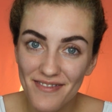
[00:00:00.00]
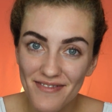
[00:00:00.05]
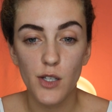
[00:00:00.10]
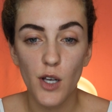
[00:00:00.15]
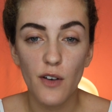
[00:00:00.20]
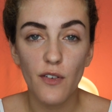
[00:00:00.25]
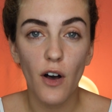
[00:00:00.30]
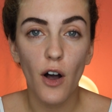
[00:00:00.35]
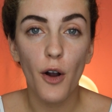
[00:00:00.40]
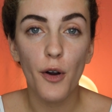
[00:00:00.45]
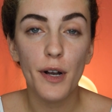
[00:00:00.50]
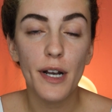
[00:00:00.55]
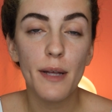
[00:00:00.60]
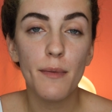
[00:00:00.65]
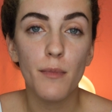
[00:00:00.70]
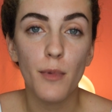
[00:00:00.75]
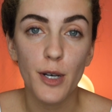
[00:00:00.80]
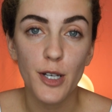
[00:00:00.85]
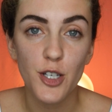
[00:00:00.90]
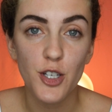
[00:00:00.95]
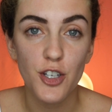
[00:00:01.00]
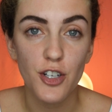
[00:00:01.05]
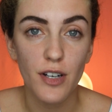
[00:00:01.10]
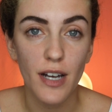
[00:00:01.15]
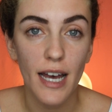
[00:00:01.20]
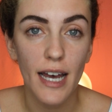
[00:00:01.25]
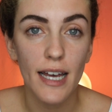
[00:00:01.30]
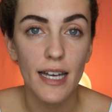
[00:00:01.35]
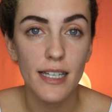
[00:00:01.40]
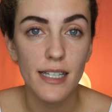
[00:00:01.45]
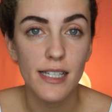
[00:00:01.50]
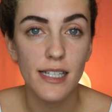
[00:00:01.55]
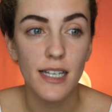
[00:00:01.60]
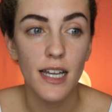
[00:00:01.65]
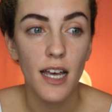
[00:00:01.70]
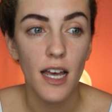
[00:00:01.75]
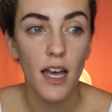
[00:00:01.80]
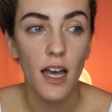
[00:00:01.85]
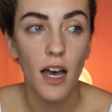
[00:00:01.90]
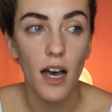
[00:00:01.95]
So I've already moisturized
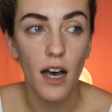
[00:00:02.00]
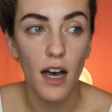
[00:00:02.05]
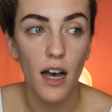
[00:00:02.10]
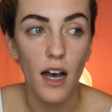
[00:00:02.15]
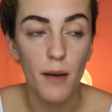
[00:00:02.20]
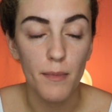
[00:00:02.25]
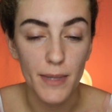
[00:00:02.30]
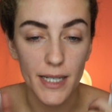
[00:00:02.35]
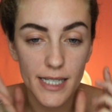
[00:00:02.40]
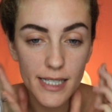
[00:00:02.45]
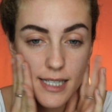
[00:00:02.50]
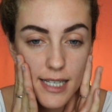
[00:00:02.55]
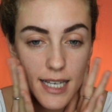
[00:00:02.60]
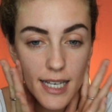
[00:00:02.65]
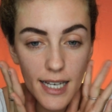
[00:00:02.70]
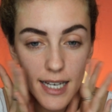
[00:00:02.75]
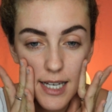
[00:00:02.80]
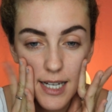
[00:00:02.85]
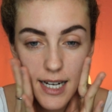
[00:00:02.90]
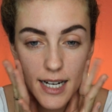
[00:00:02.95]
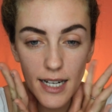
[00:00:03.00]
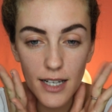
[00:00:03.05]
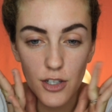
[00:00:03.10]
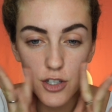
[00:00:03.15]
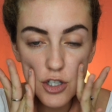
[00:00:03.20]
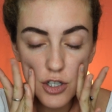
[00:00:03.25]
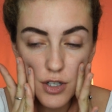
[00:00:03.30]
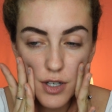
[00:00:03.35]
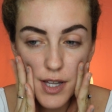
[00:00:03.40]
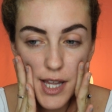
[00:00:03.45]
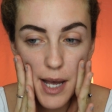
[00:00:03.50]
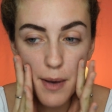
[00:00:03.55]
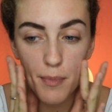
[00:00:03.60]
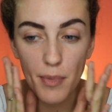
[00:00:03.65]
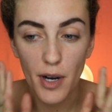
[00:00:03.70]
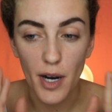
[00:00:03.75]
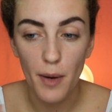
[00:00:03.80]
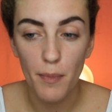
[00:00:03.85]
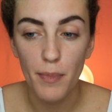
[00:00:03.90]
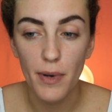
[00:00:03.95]
my skin. I didn't show you
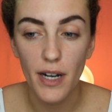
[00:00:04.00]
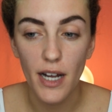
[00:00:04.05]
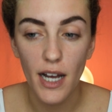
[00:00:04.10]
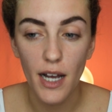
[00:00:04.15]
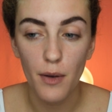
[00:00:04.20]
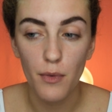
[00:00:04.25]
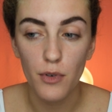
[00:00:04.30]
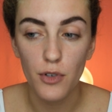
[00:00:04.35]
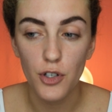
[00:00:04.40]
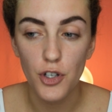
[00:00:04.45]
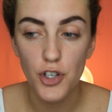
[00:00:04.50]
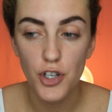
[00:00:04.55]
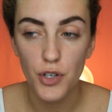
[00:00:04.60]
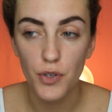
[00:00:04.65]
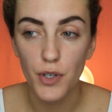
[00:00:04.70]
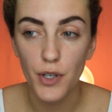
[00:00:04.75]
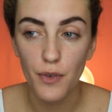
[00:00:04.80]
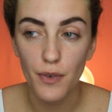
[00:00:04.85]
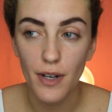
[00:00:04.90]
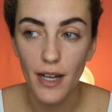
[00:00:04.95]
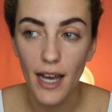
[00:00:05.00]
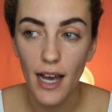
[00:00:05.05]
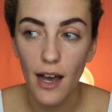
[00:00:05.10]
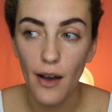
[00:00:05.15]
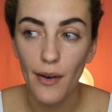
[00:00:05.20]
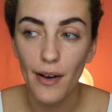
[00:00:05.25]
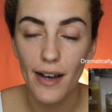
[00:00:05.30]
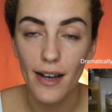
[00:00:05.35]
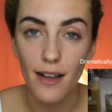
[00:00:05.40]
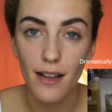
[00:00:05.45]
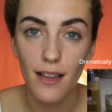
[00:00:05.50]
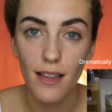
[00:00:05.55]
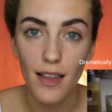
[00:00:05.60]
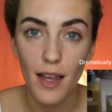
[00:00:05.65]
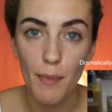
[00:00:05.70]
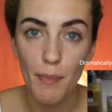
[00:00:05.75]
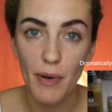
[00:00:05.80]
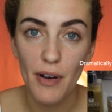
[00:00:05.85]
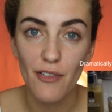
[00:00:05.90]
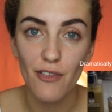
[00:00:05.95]
that part, but I will show you now a
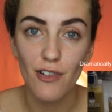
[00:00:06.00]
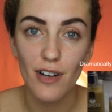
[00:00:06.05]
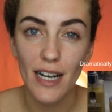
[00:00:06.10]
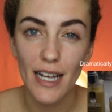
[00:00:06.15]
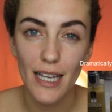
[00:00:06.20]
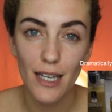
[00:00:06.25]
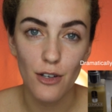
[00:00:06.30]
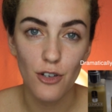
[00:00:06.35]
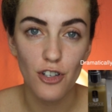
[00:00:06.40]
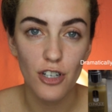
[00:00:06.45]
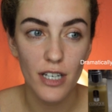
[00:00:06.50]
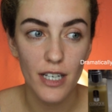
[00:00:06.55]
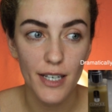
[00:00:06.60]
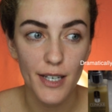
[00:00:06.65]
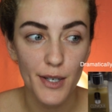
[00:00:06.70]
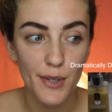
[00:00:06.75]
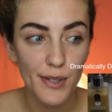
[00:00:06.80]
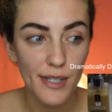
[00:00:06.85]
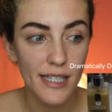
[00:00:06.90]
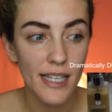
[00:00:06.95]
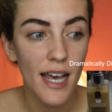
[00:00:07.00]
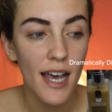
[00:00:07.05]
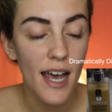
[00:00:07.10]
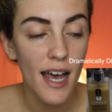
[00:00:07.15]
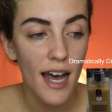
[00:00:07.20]
clip of what I usually use.